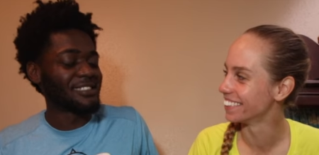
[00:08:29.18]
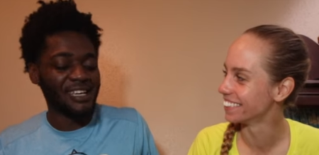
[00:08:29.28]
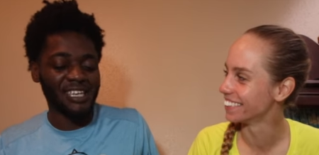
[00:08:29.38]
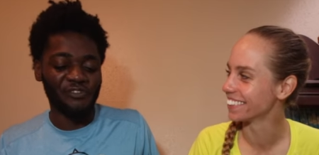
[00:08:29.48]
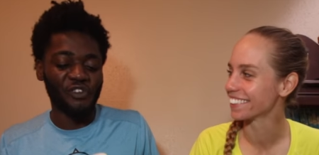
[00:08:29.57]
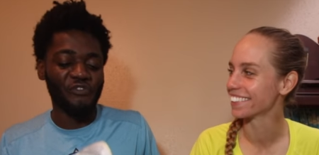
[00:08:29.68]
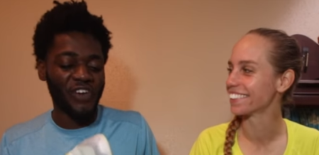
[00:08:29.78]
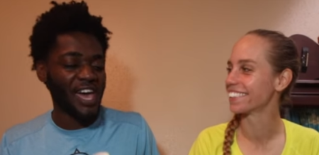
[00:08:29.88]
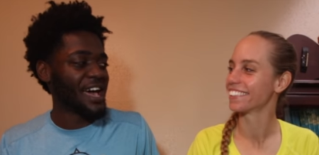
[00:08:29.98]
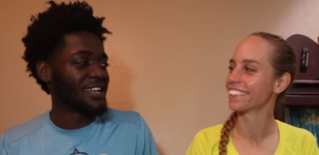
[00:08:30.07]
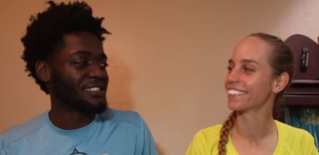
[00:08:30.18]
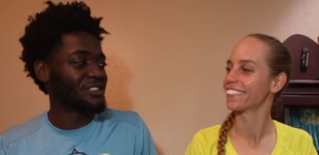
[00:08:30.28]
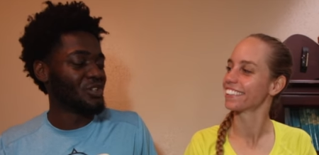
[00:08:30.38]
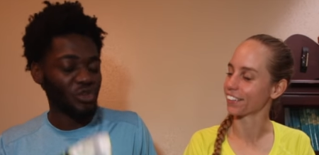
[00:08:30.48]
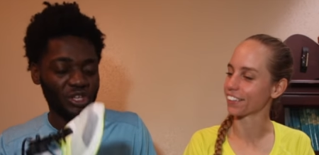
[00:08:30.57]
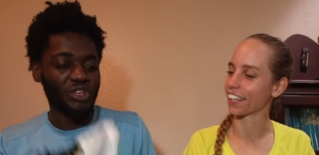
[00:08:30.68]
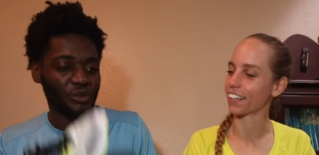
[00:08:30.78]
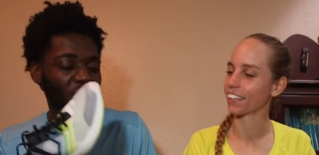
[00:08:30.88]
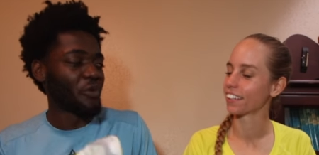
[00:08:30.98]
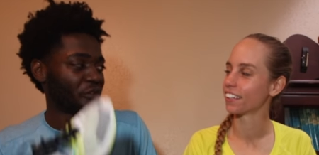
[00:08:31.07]
Speaker 1: It's like if you're fast, you can
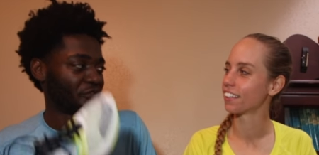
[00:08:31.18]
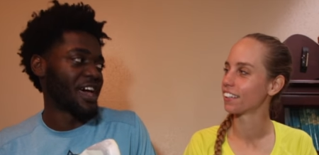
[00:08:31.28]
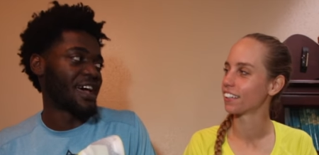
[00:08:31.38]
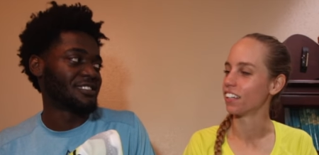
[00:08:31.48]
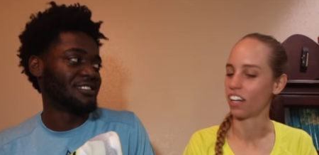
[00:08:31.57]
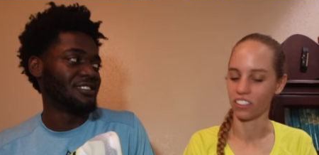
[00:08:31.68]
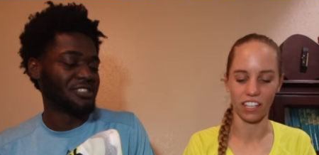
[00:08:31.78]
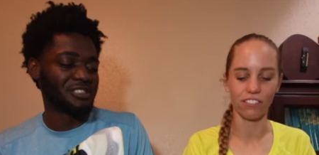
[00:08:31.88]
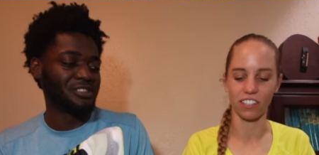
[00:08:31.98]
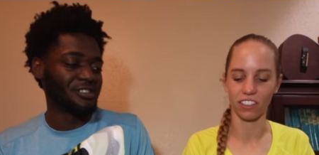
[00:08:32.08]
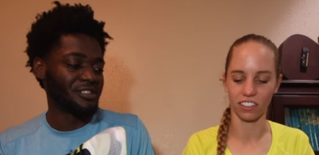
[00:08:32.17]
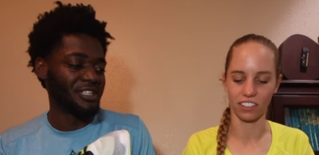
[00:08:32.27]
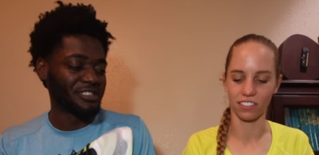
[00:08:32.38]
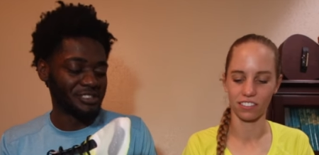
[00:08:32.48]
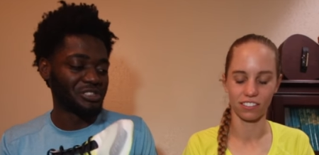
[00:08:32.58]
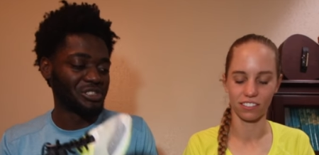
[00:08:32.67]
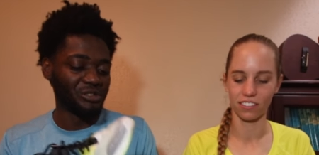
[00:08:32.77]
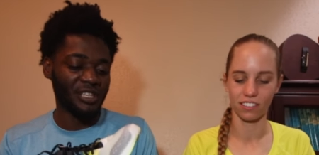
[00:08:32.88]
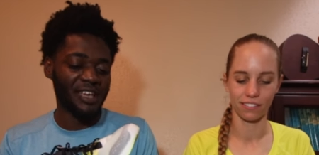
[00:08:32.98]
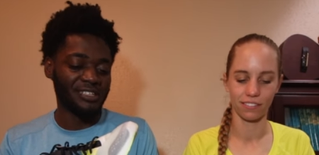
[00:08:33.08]
go, you can run fast. This Definitely. Is a, this is the
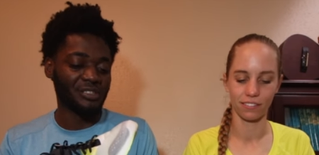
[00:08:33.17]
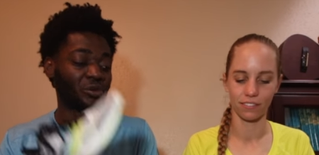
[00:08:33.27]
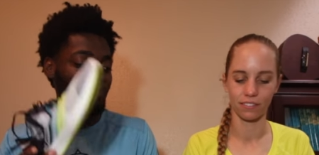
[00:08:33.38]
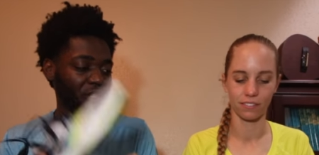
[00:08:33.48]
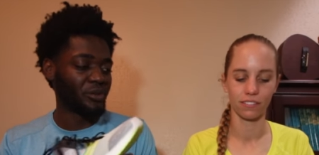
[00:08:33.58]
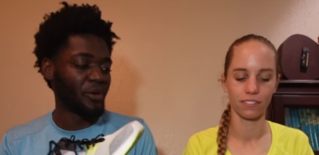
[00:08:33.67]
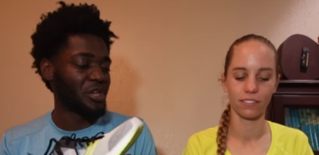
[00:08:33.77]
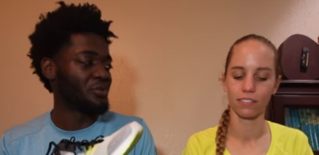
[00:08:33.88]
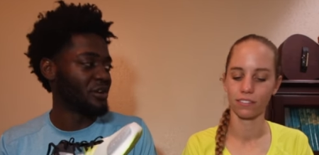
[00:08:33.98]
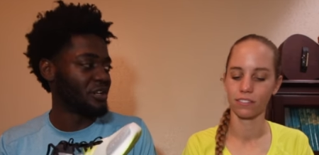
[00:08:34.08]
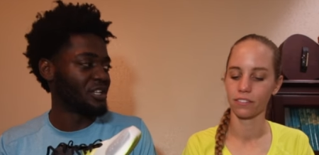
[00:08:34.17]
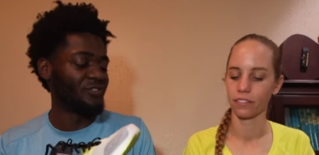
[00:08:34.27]
shoe that it's gonna run the way you run, and